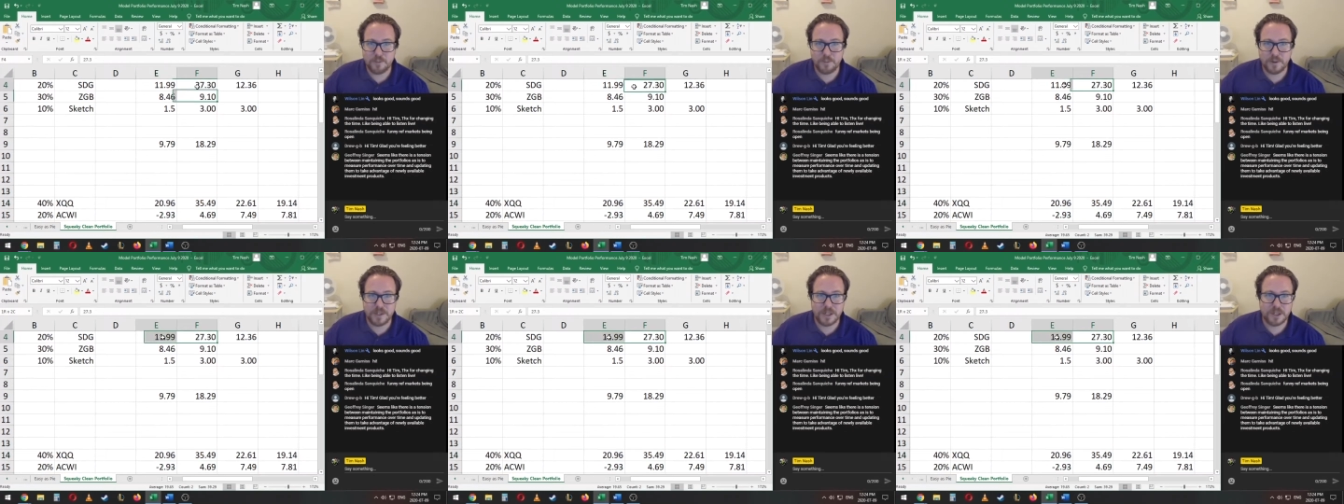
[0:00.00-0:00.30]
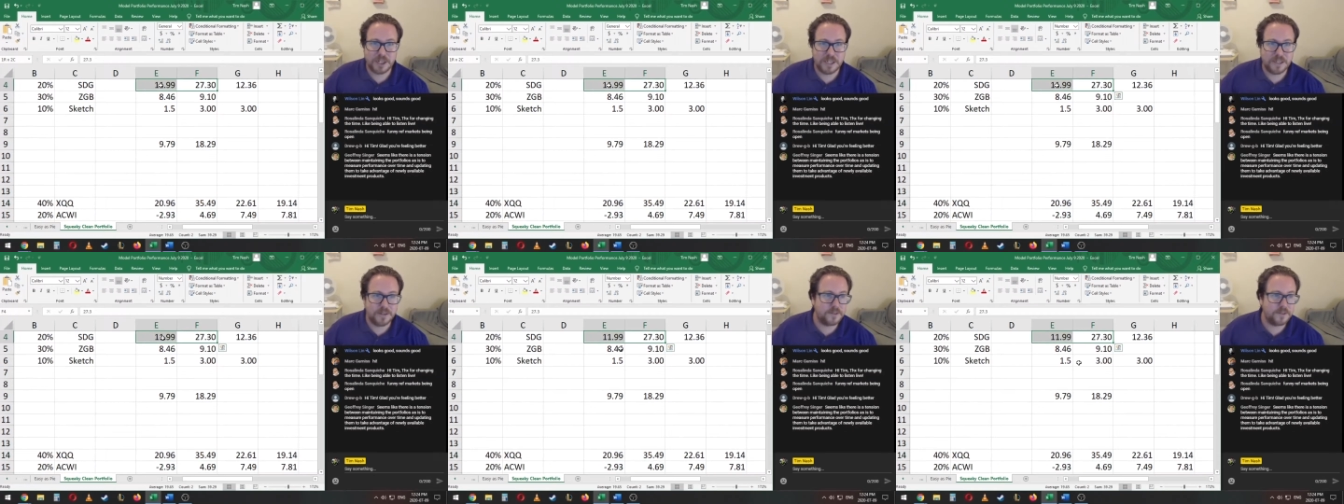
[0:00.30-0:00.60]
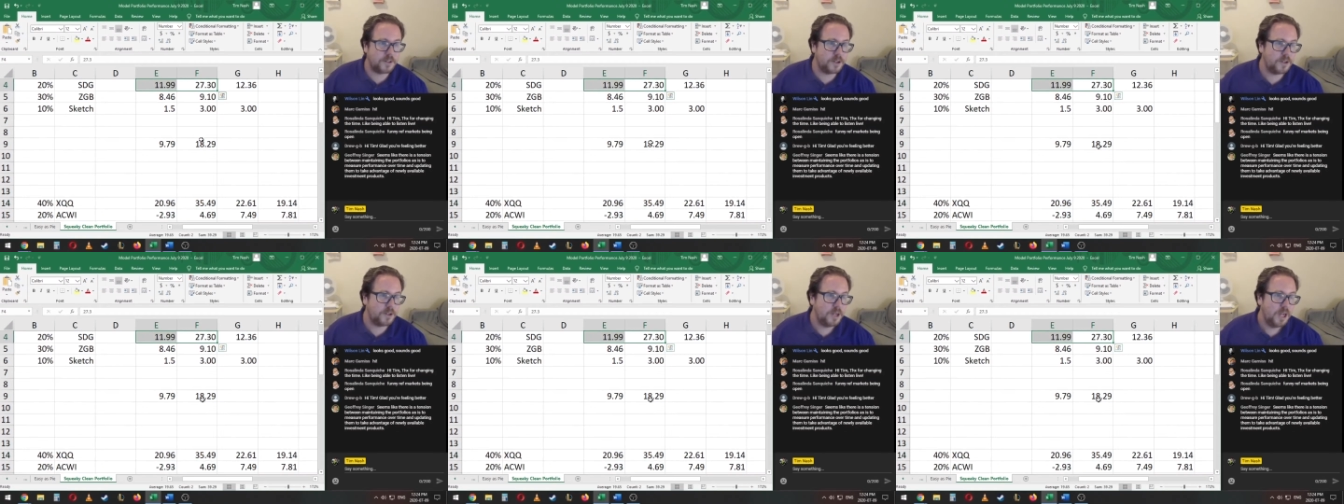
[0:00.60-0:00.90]
which is
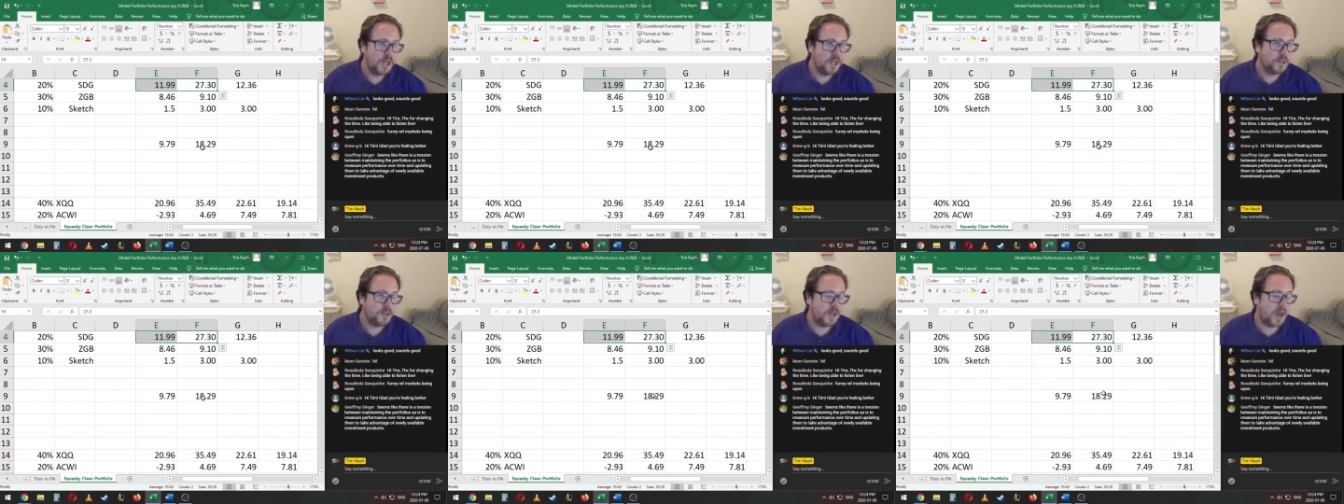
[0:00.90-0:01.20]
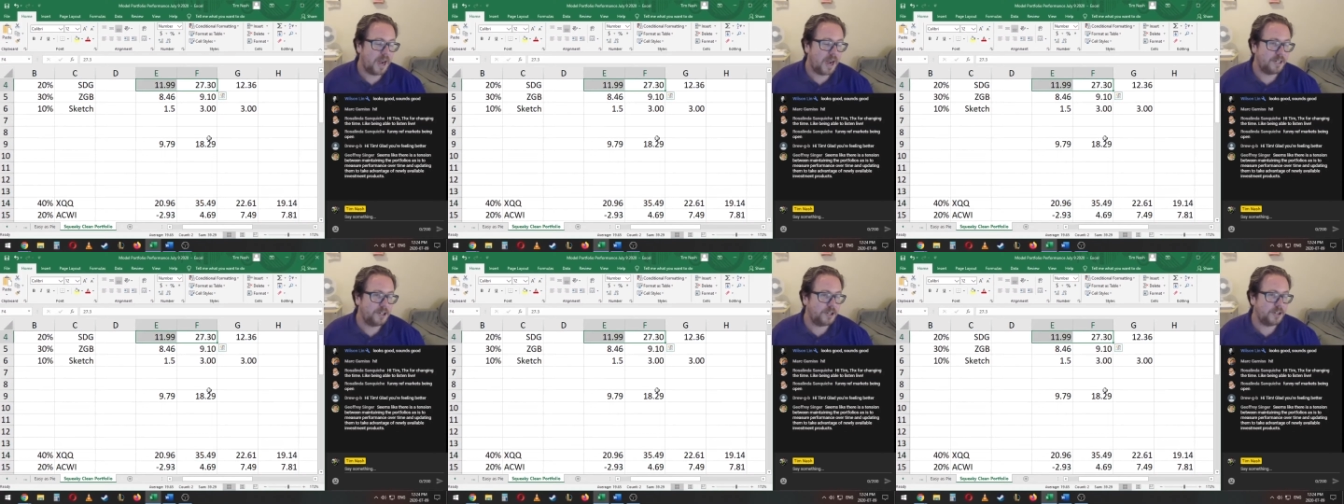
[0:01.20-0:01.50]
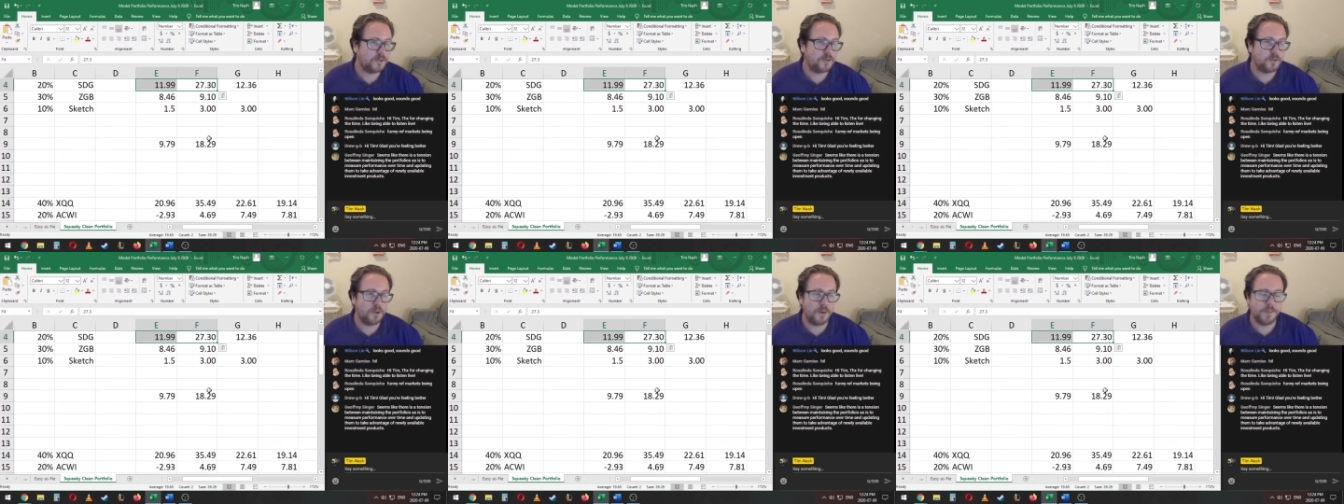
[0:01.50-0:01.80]
the
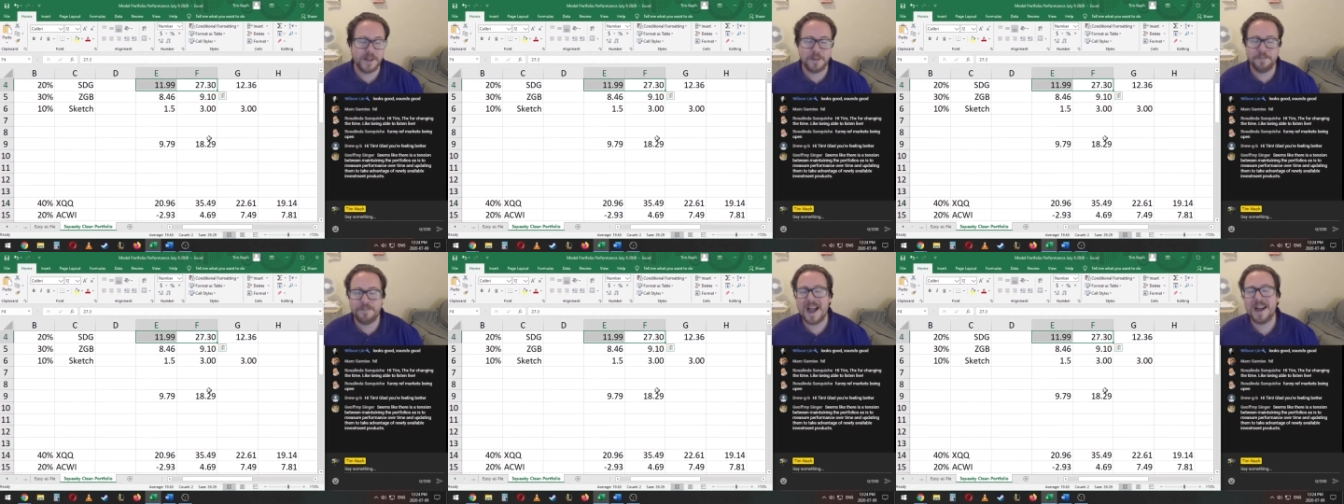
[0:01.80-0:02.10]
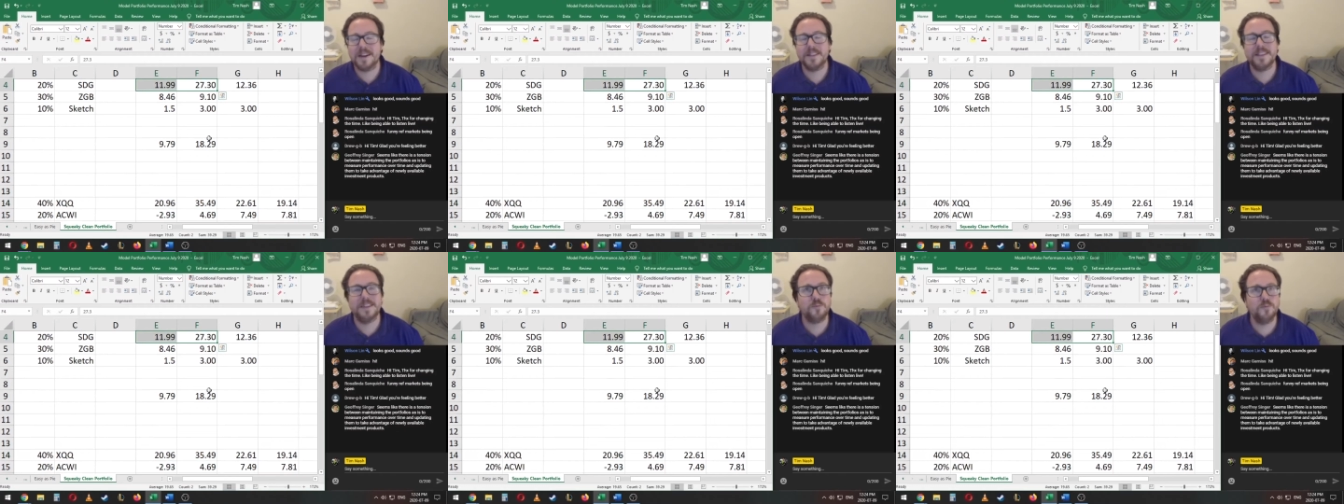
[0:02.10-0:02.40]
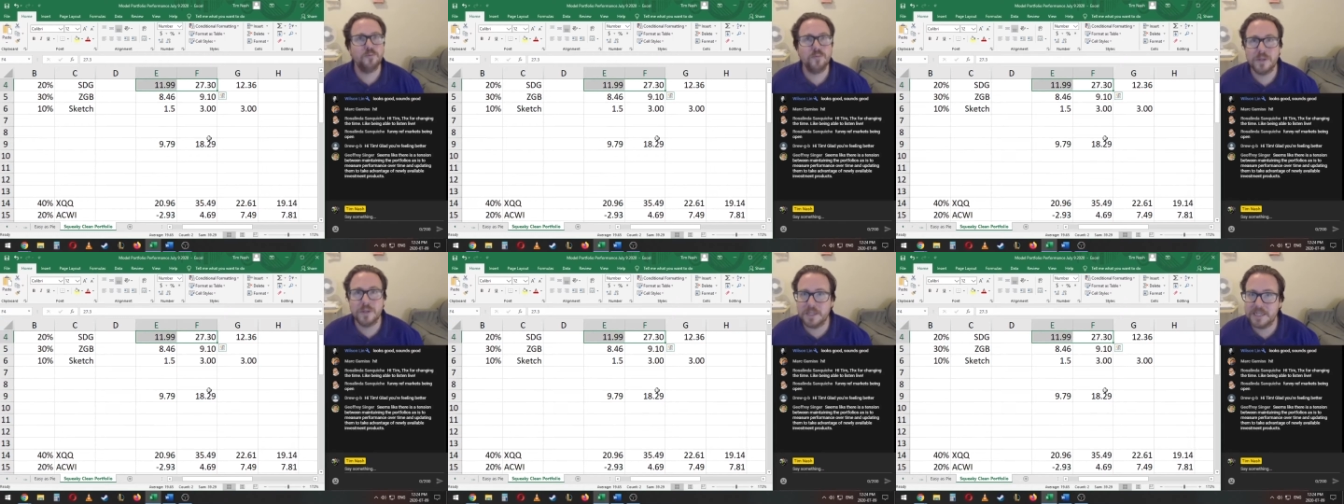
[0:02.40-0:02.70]
iShares Global Impact, there
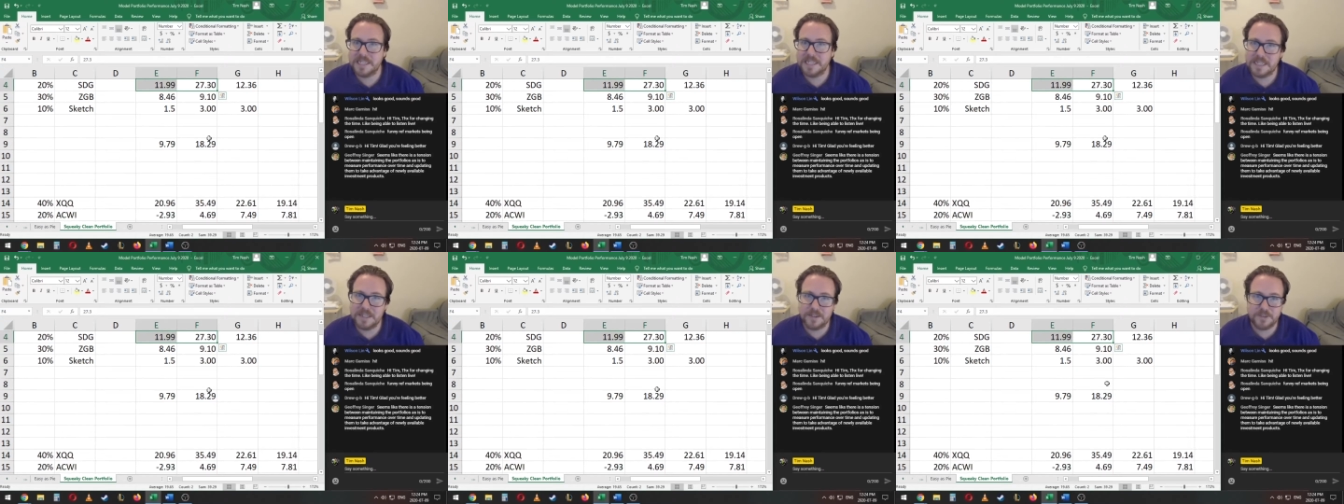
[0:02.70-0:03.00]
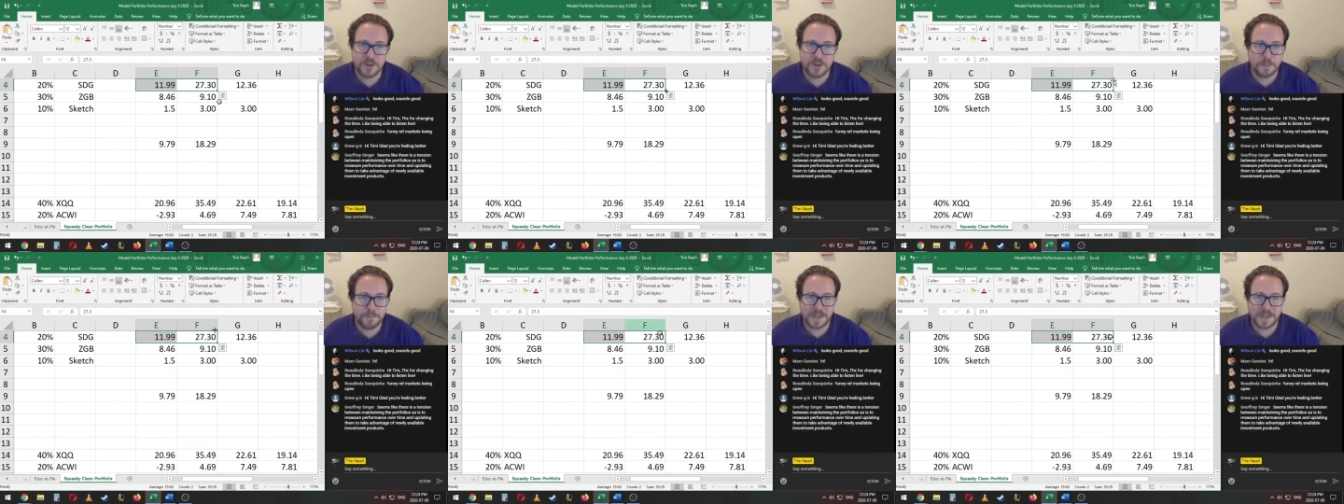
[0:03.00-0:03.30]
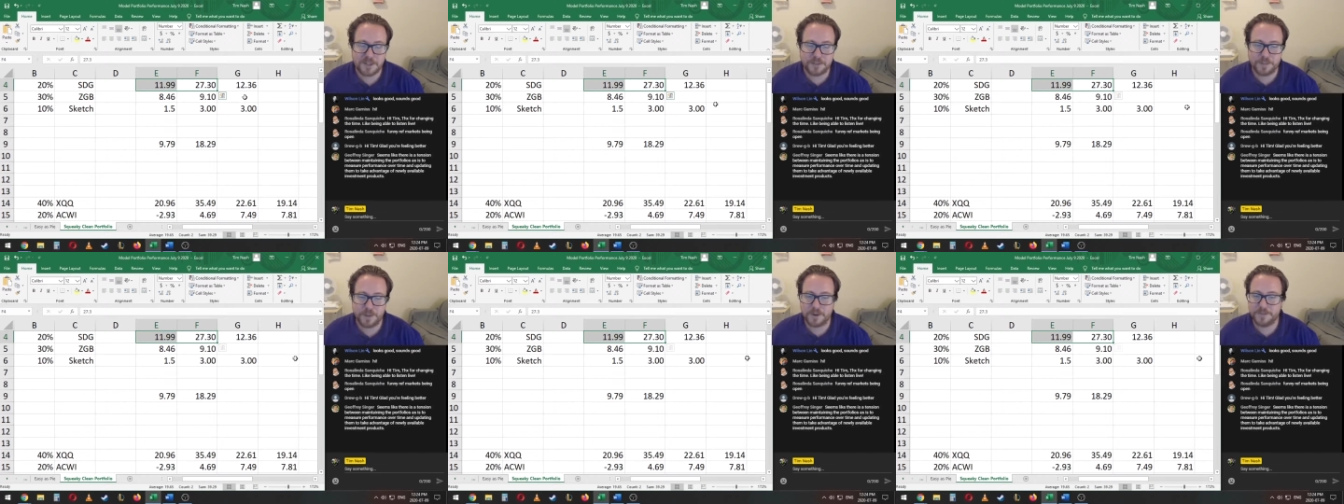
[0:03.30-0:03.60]
really is no
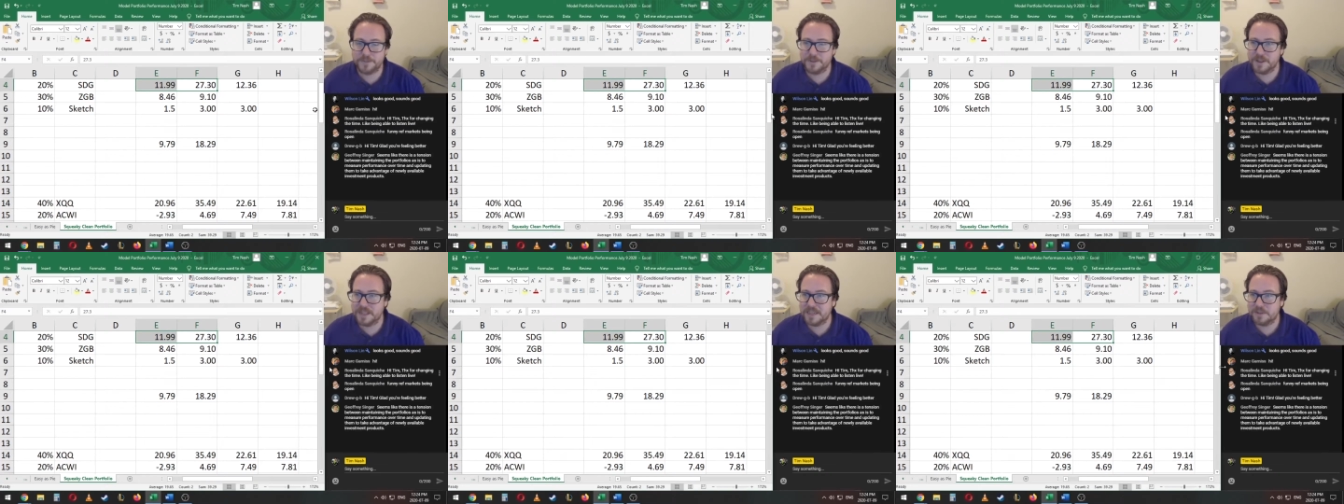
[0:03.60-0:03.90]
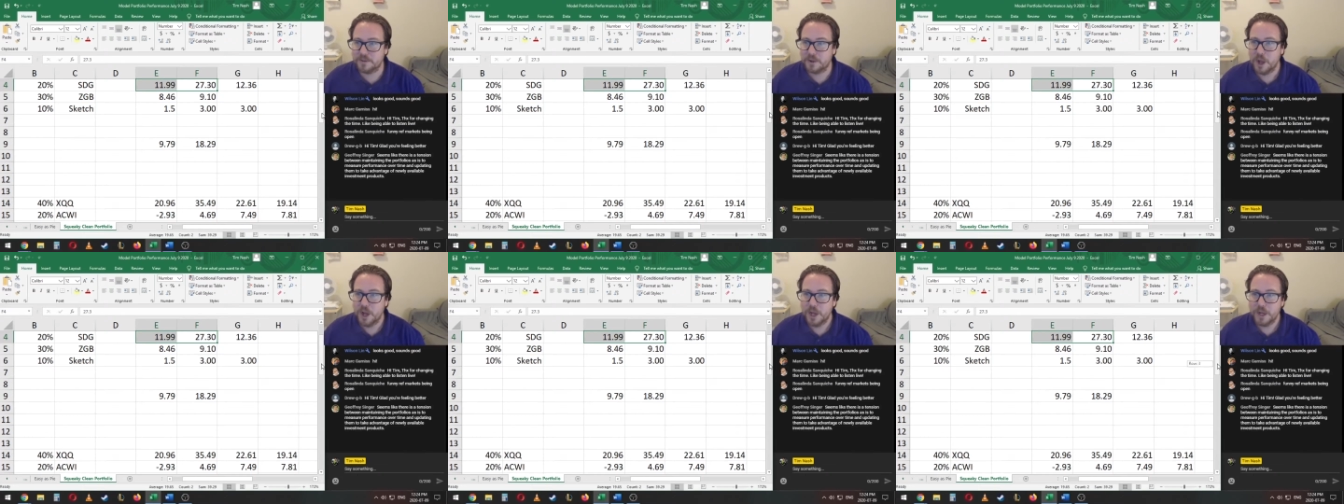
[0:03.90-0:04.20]
benchmark for this.